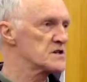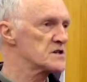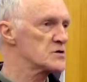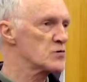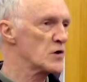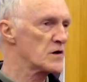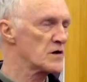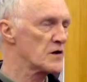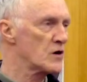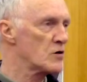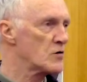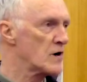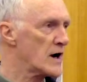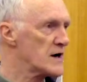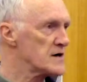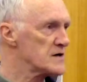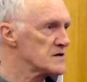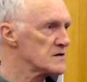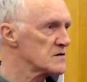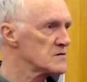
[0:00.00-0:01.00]
us with a
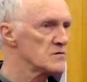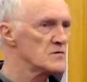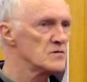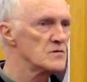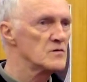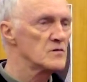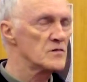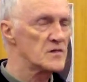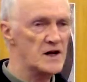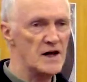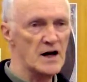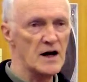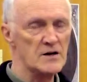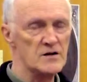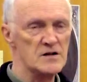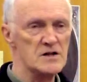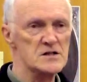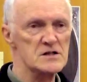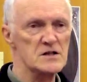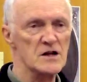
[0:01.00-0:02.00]
great
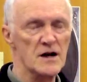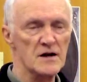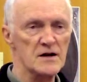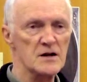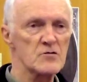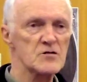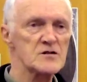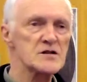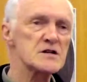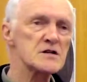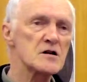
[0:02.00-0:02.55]
darkness, like there was a